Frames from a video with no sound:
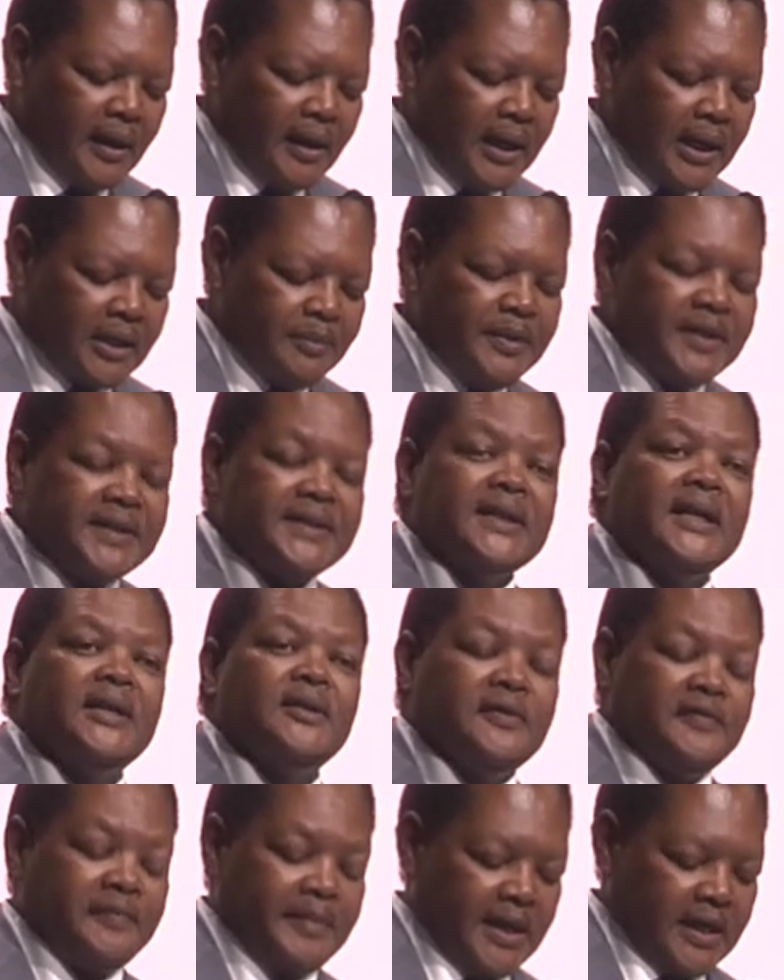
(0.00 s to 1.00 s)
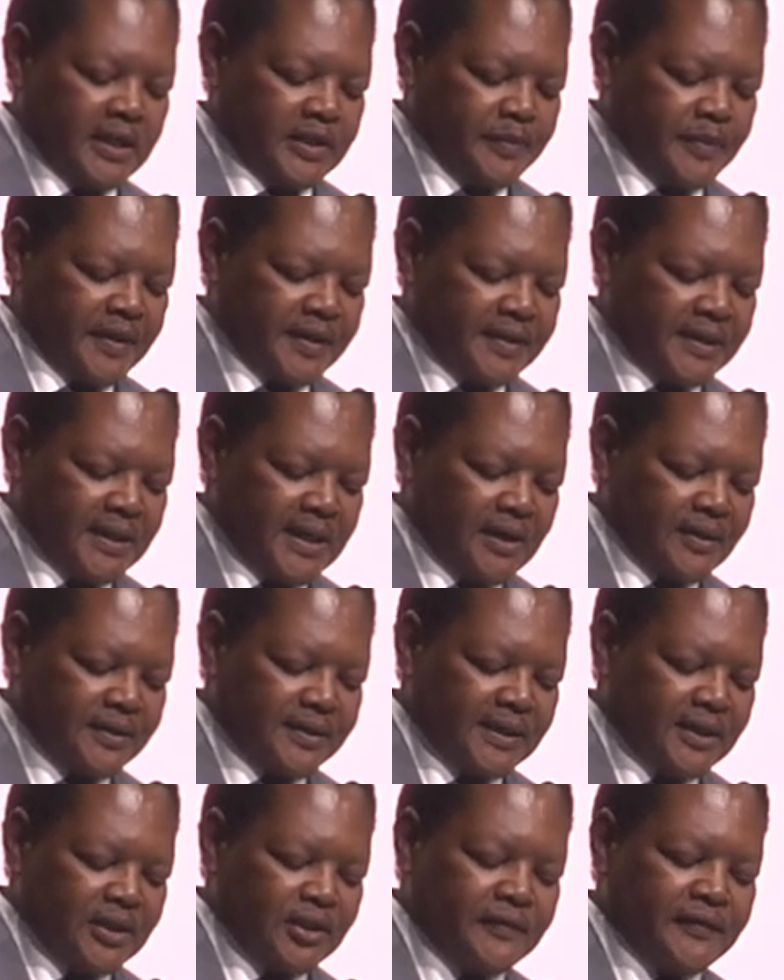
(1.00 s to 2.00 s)
Let me start off by expressing our
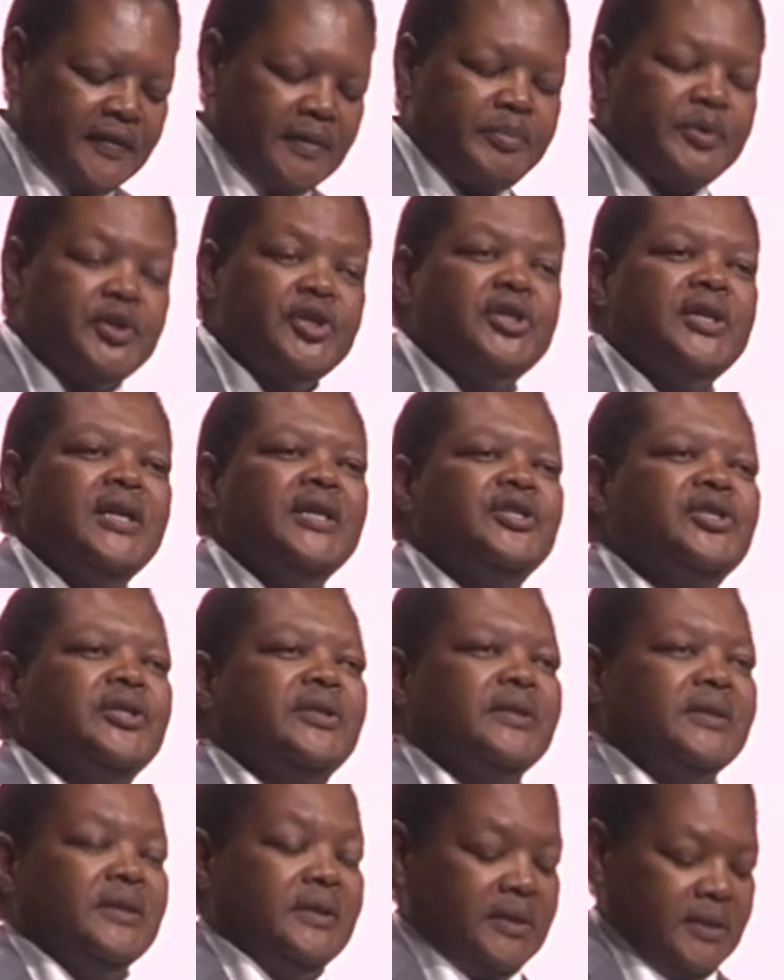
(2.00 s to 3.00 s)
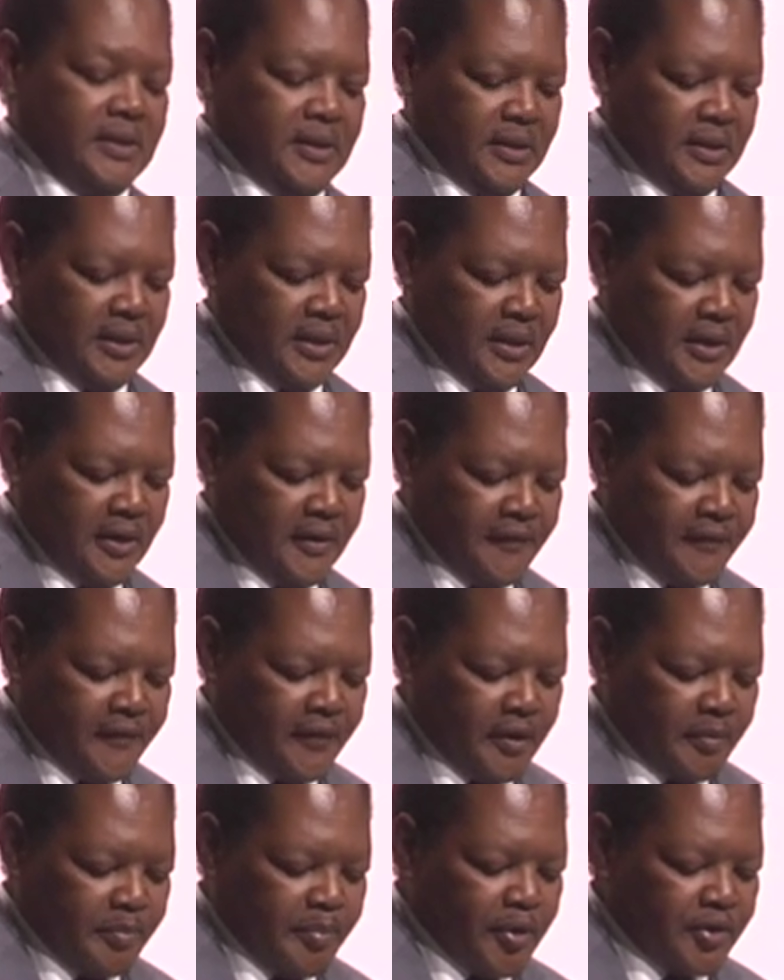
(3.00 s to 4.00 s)
sense of appreciation
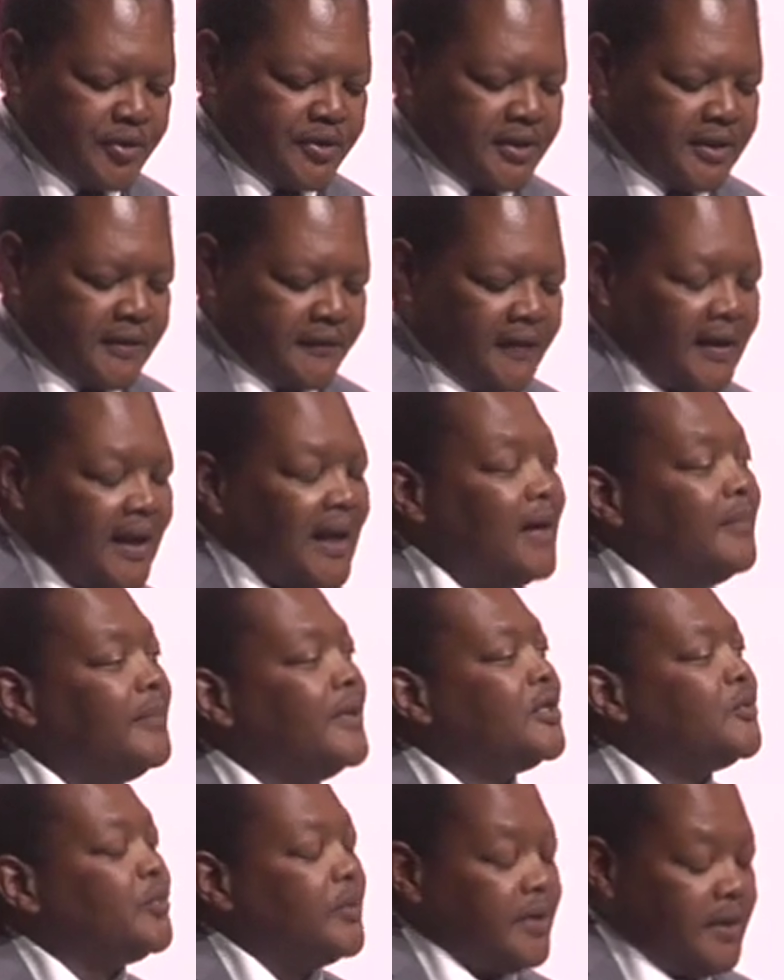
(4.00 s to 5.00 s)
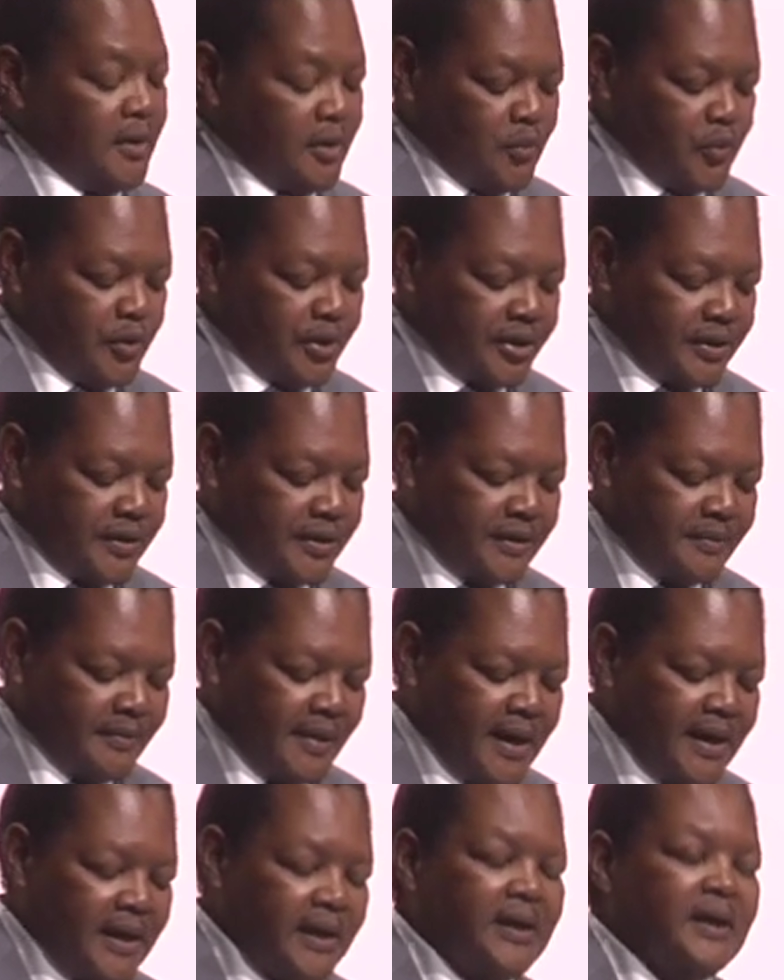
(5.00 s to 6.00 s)
for the positive climate within which this
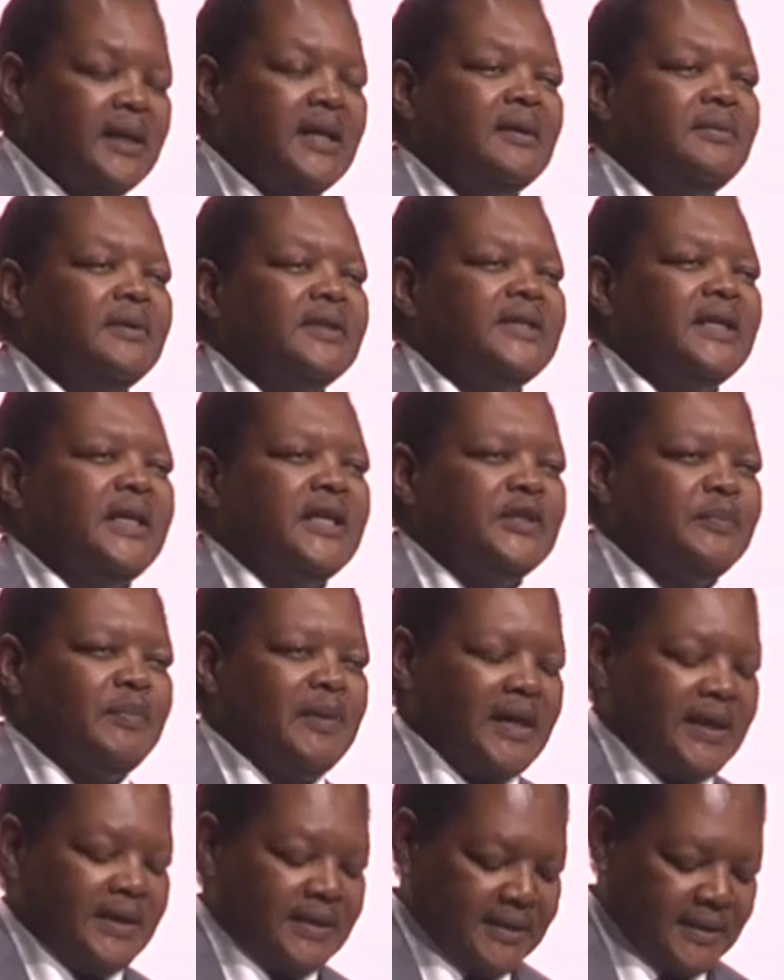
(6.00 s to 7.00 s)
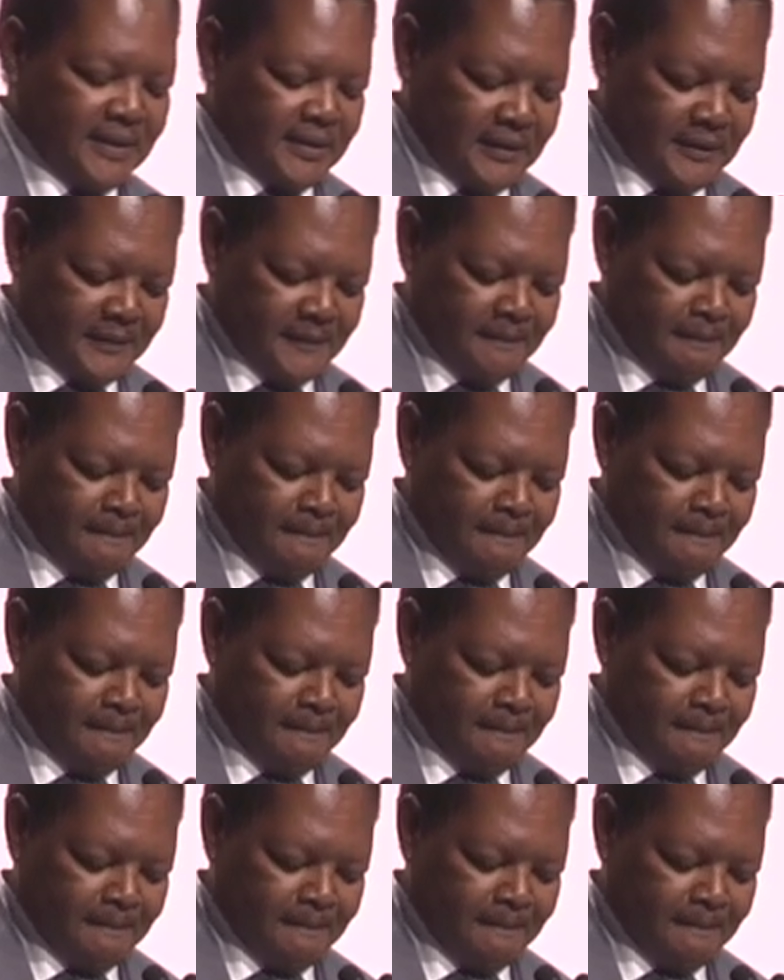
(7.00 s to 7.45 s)
Mining Indaba takes place.